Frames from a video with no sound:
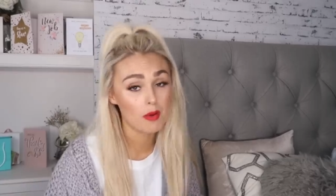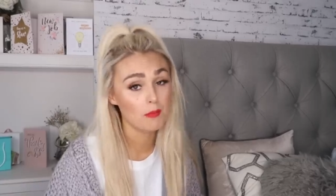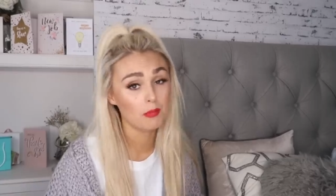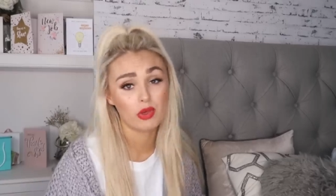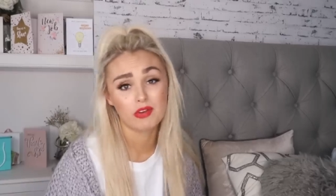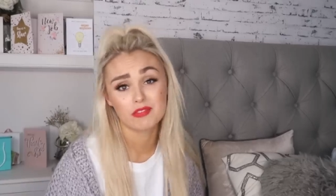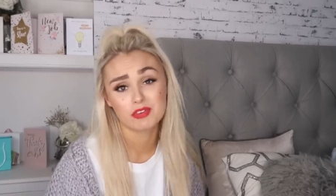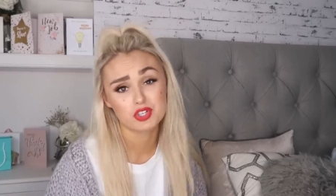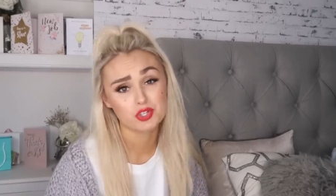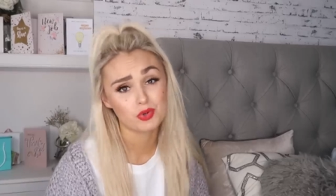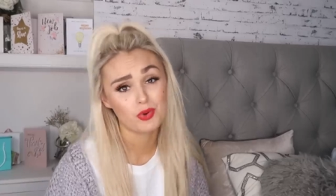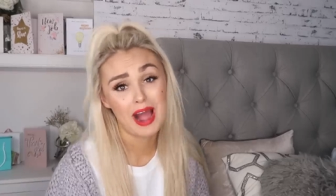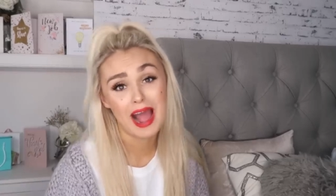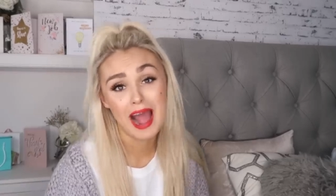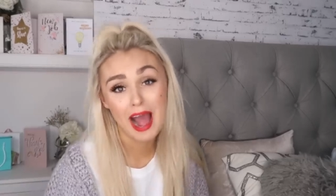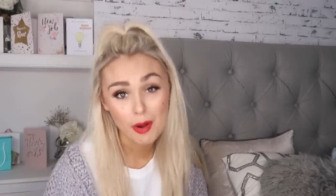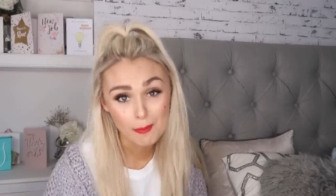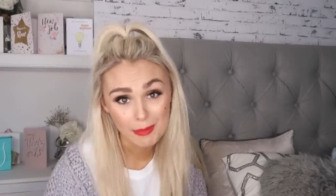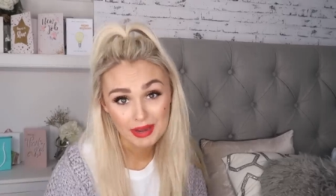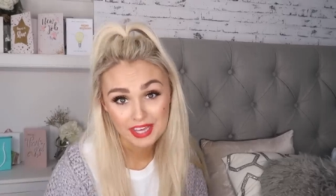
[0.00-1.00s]
I'm not even sure
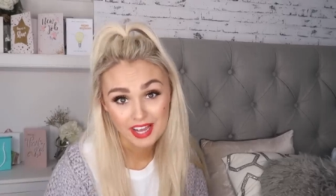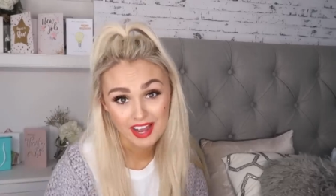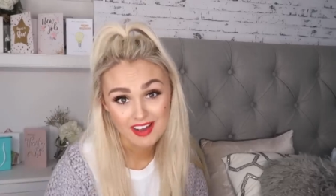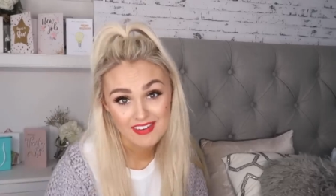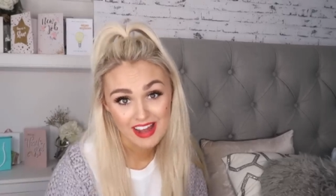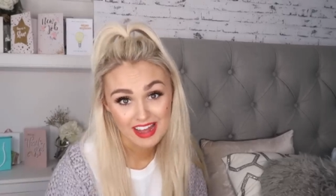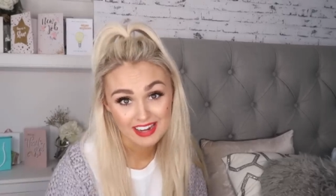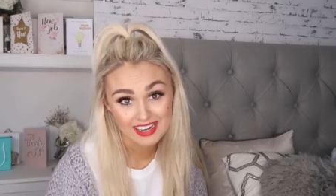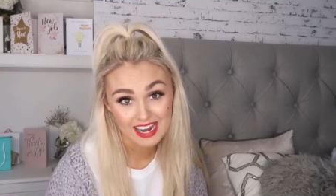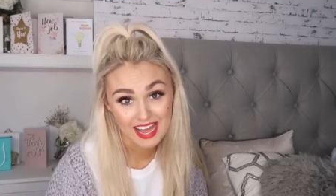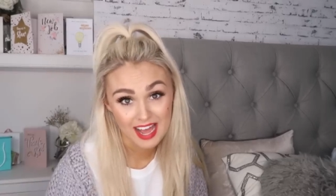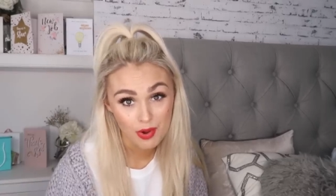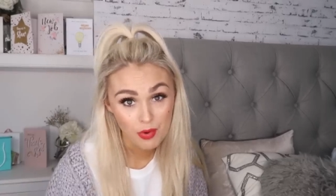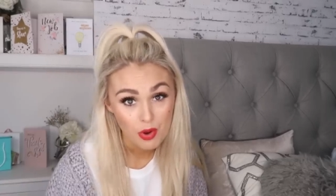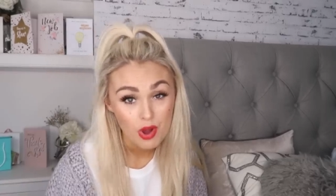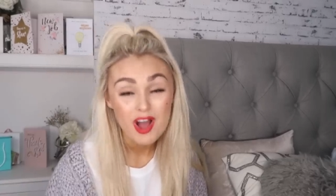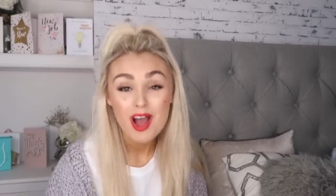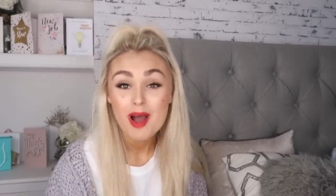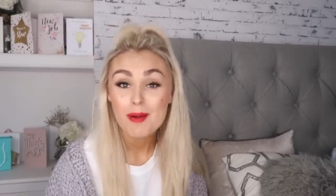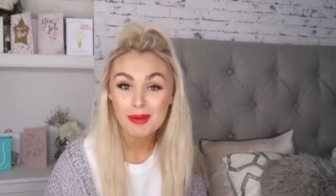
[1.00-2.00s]
how many I've had now.